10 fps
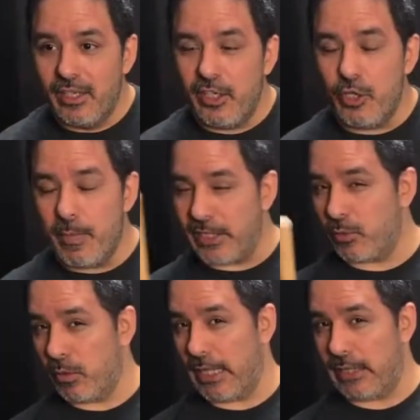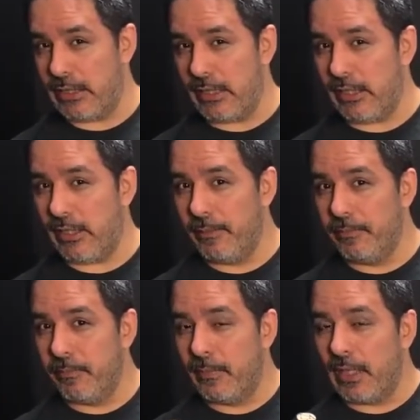you may twirl that stick
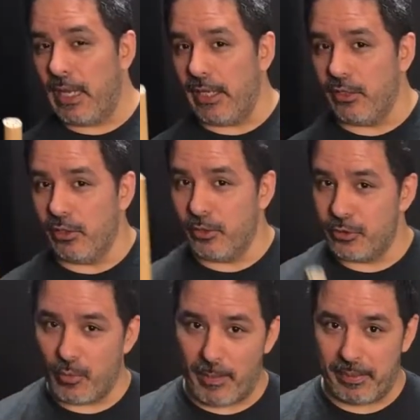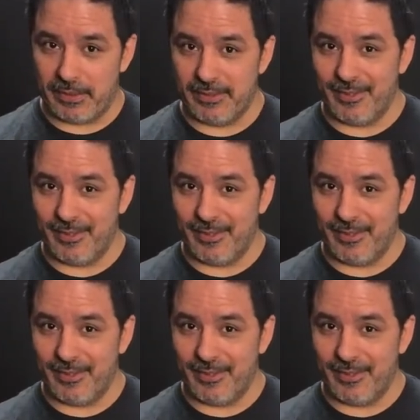and you'll lose the weapon.